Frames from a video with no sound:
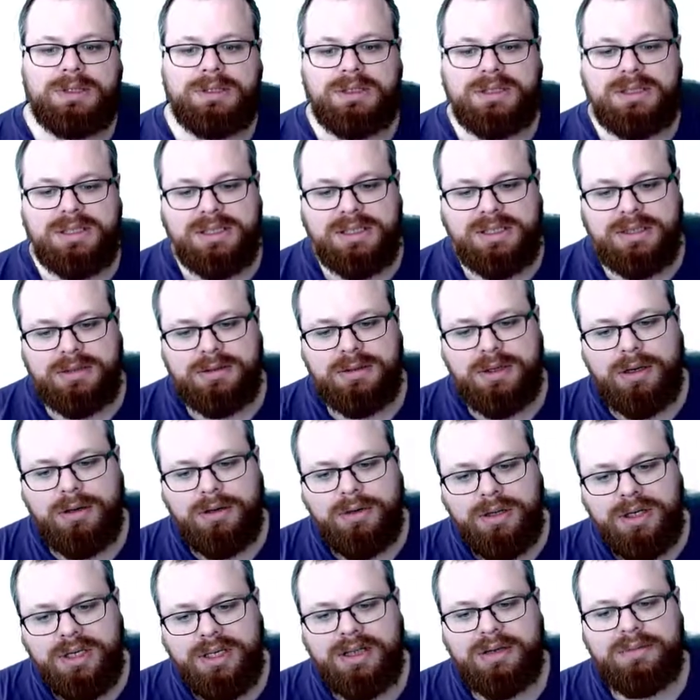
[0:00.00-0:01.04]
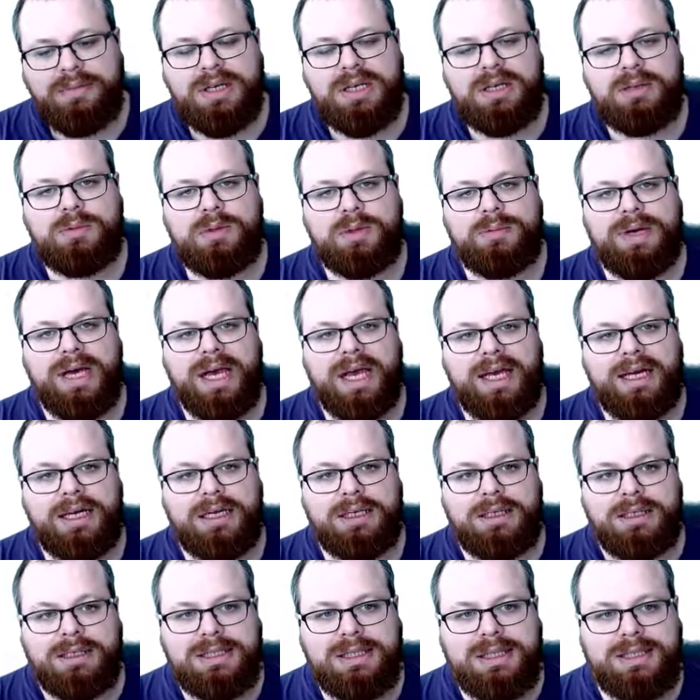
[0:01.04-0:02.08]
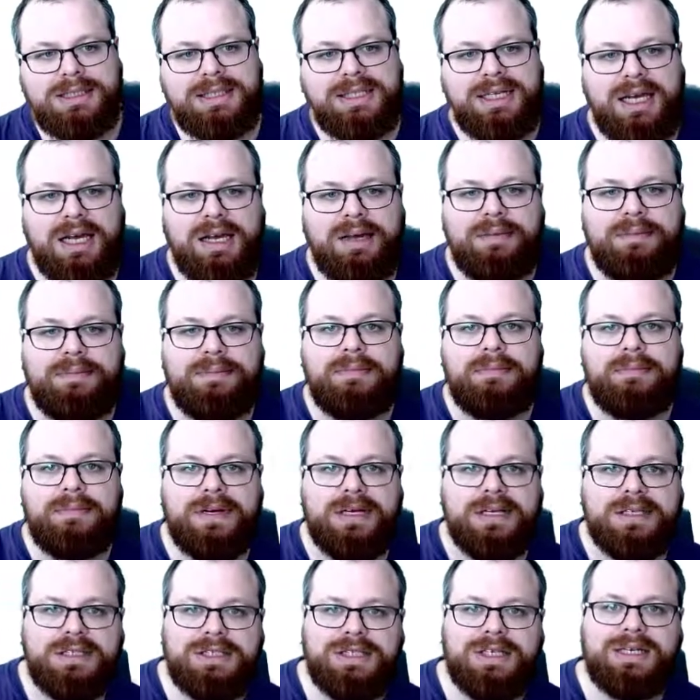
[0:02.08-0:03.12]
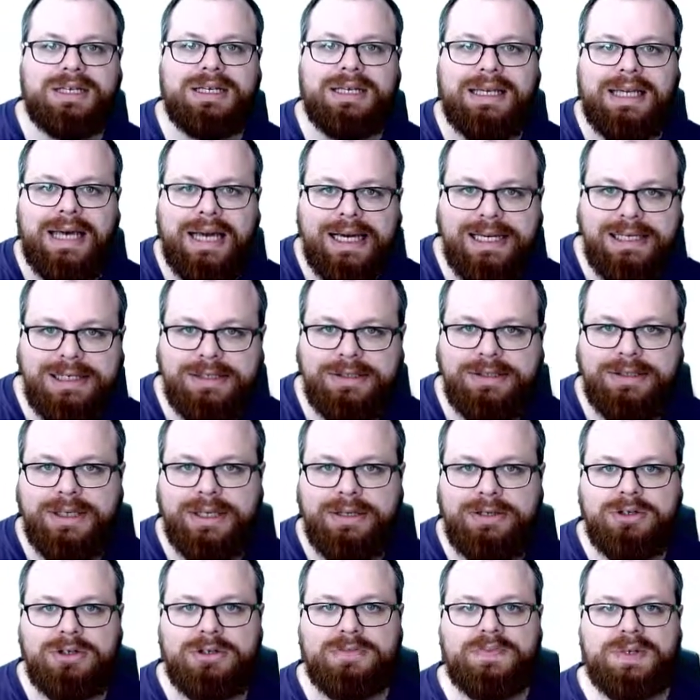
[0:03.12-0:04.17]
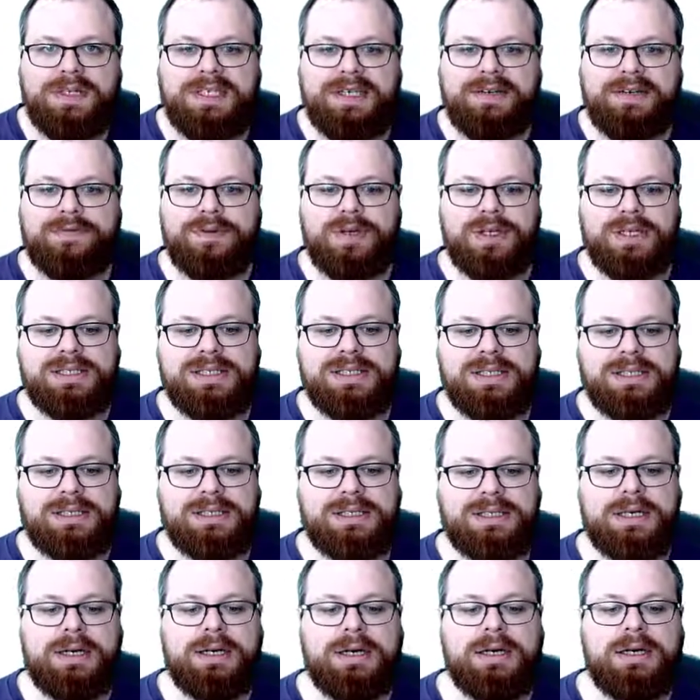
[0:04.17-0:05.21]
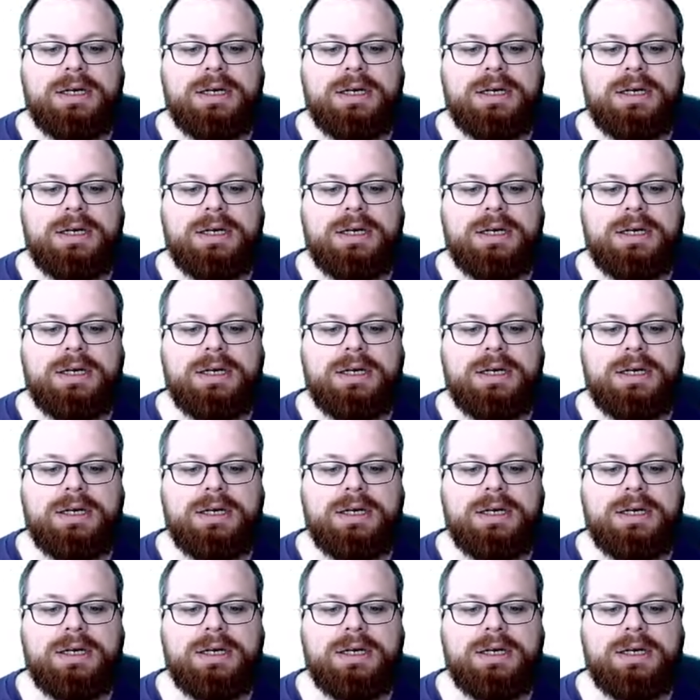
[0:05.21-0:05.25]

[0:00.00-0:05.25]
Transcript: because only the minimum angle is the same, but later there could be differences.